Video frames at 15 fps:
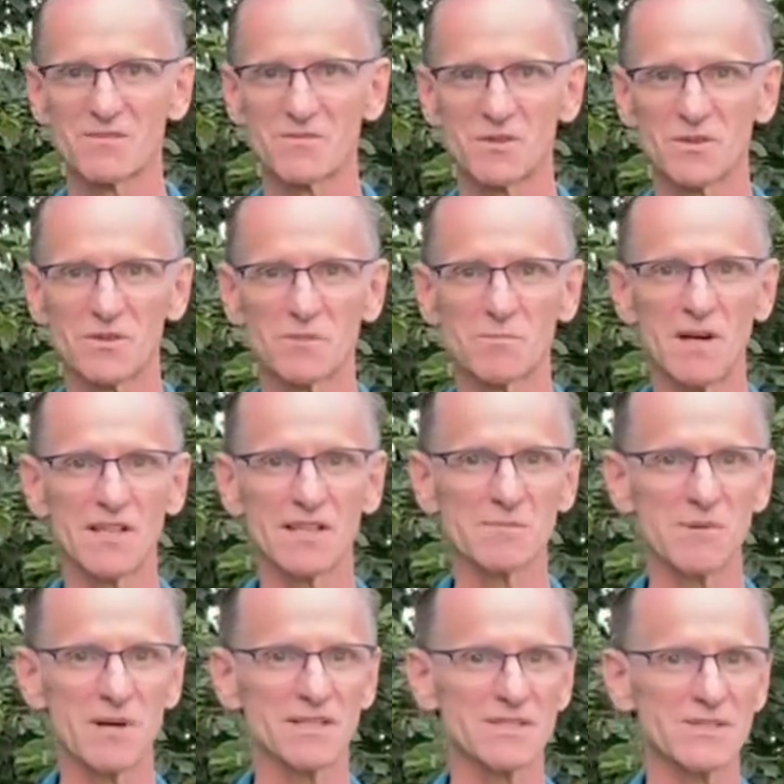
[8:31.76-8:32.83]
Feel the belly
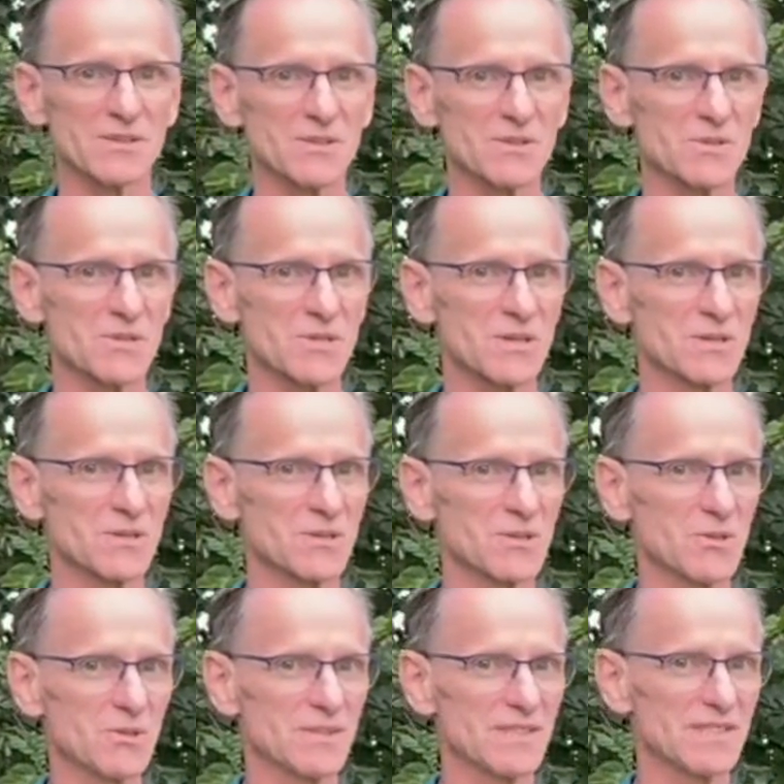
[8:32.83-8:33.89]
muscles
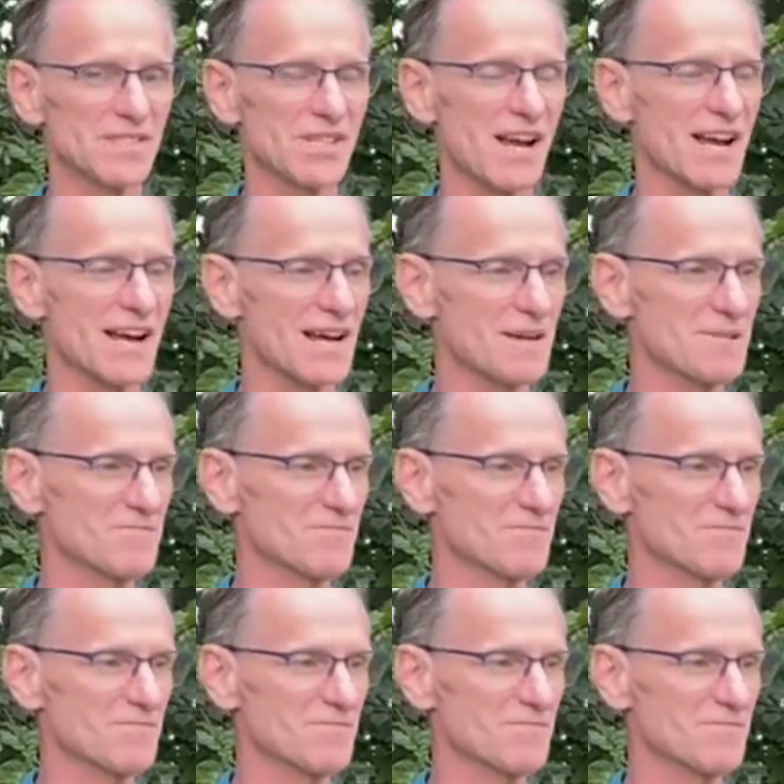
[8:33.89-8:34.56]
doing the job.